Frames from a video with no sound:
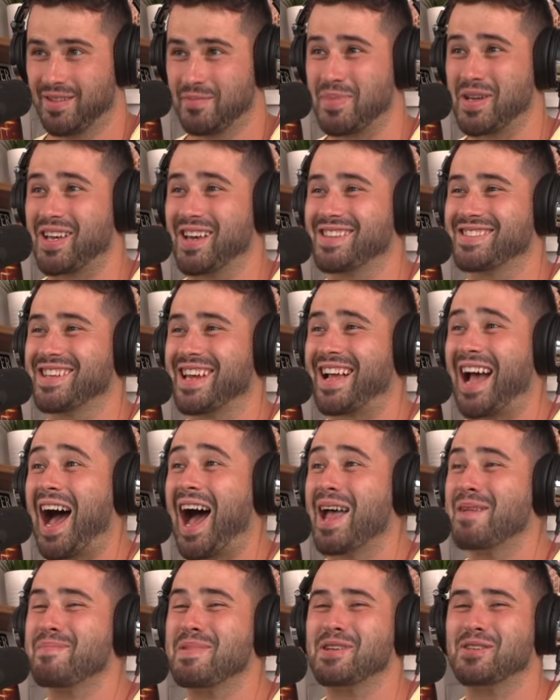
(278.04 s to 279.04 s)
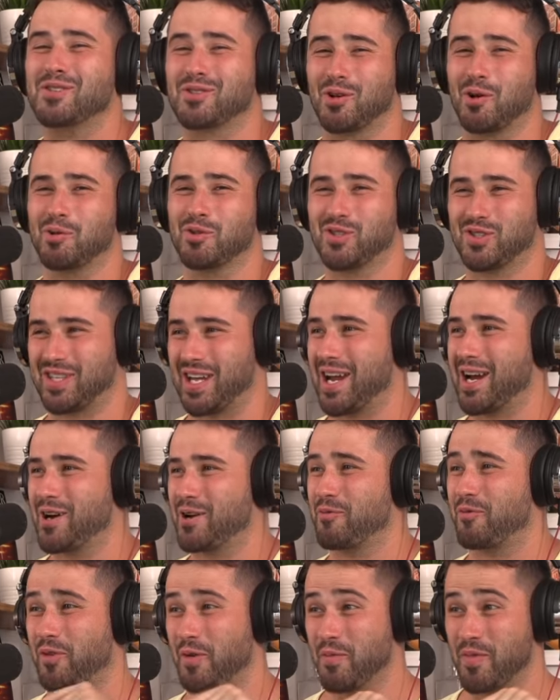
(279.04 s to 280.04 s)
because like I'd be so
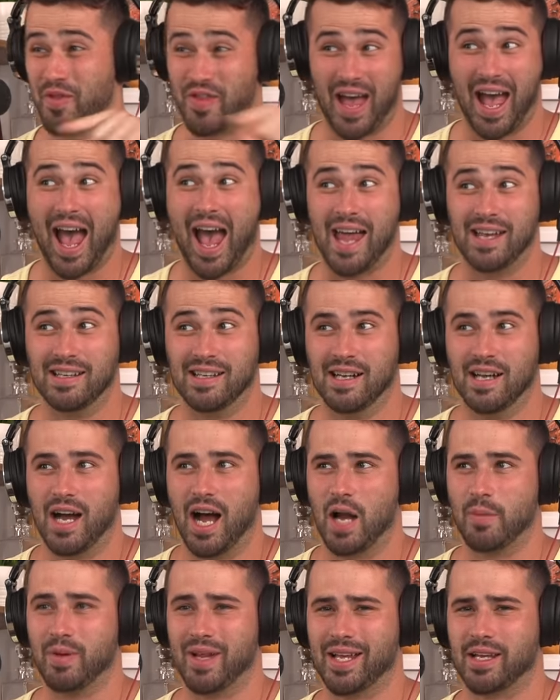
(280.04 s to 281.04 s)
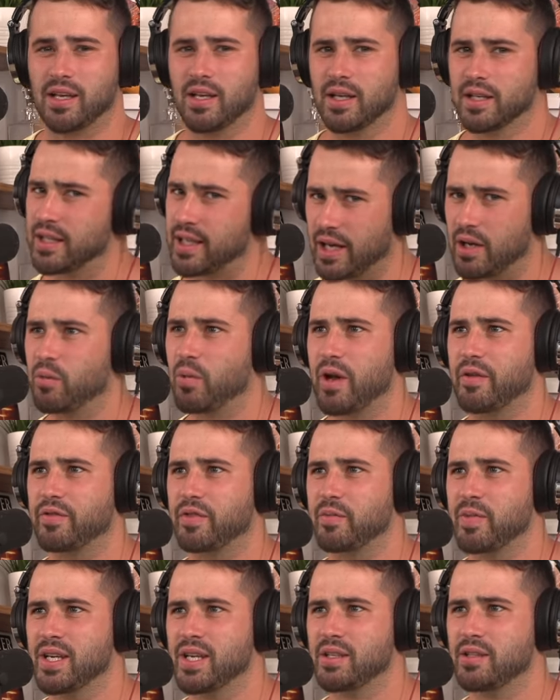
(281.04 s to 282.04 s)
scared from that. I'd be well, like, get away
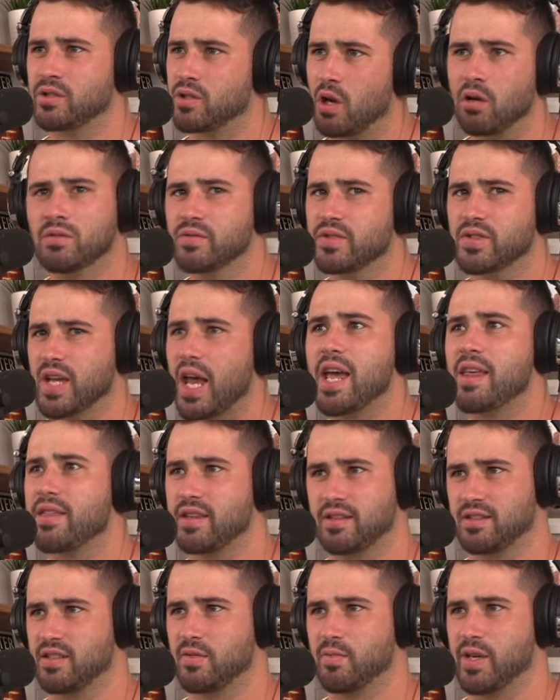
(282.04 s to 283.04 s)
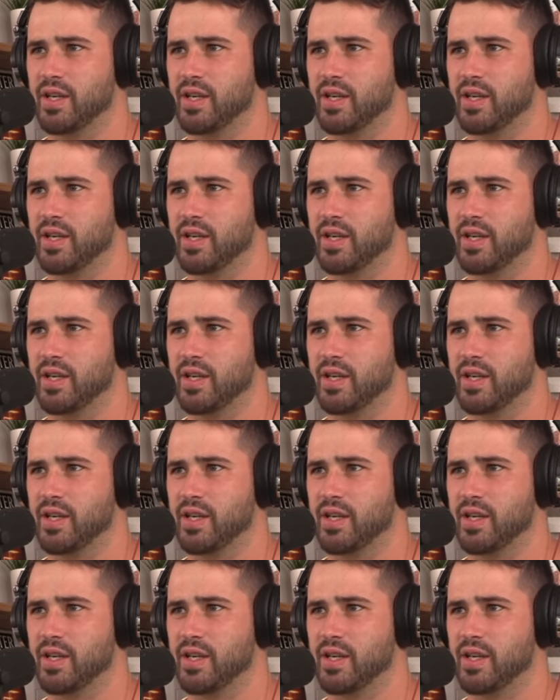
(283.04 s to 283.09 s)
from me! Don't say this to